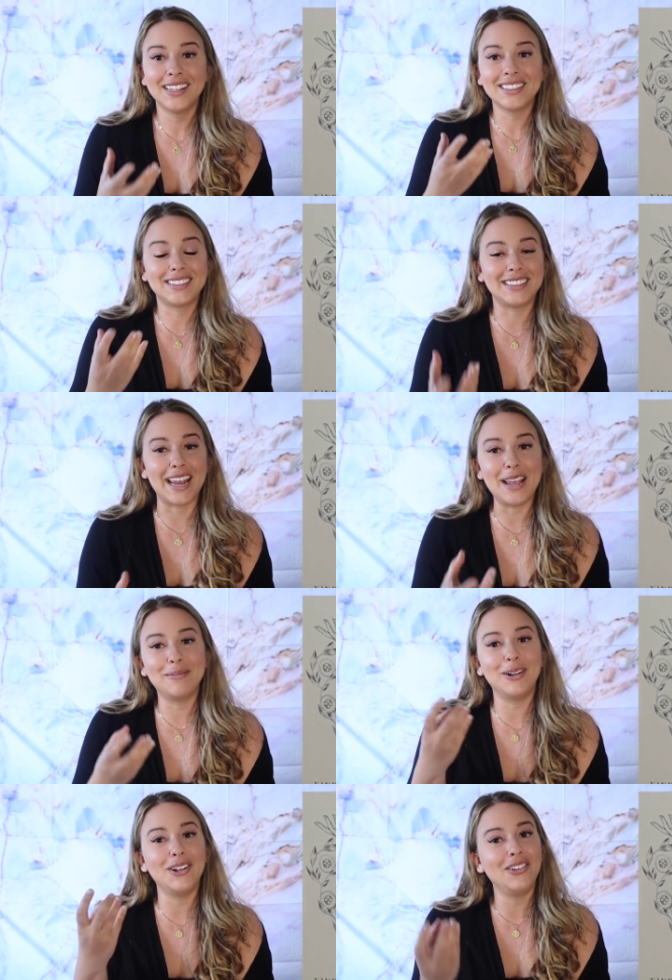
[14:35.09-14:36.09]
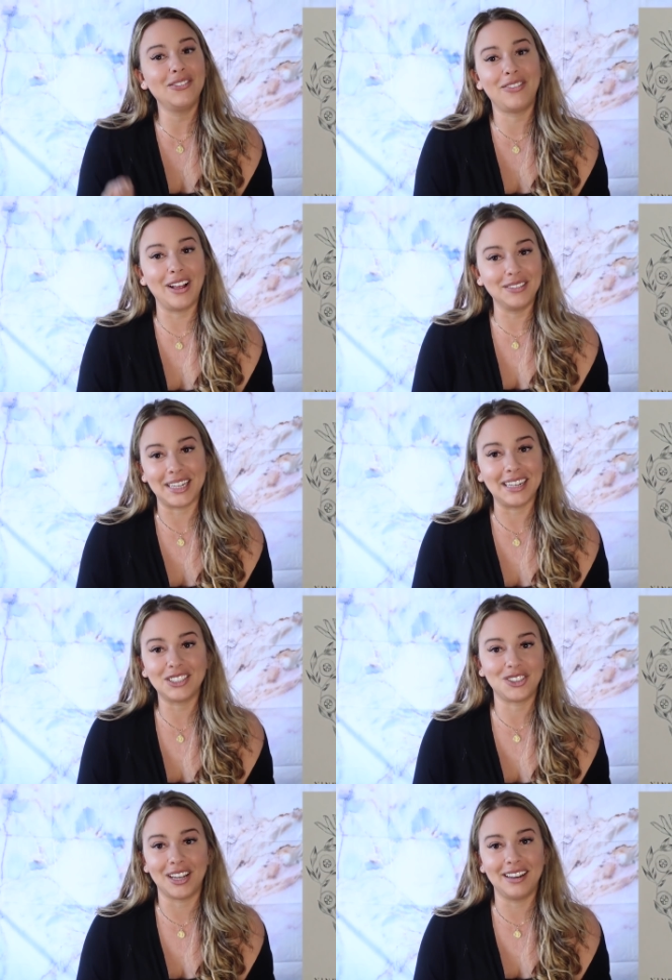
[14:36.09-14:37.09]
stable
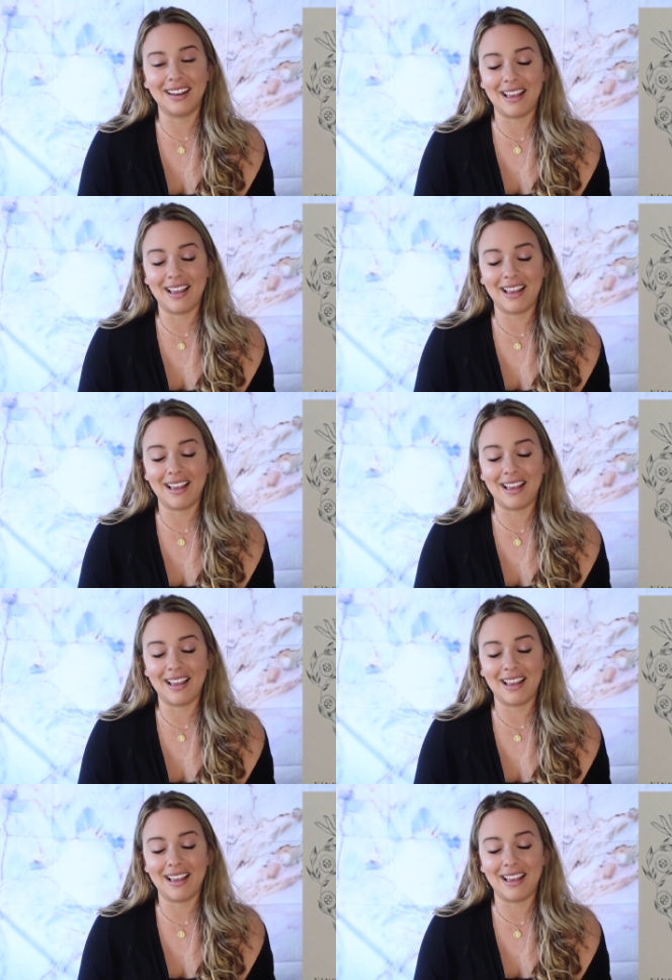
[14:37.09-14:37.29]
foundation.